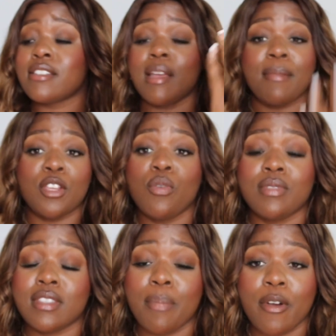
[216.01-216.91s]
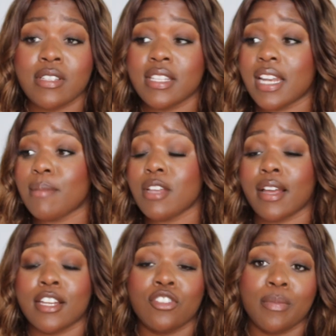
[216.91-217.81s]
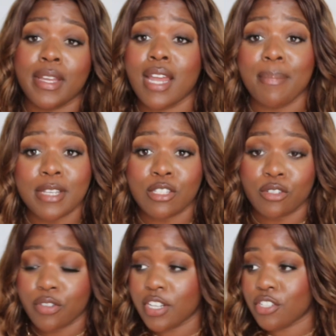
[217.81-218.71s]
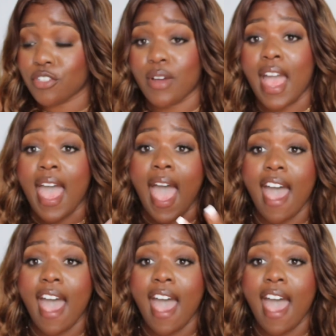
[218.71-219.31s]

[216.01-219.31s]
The person that I'm talking to may not be so traditional.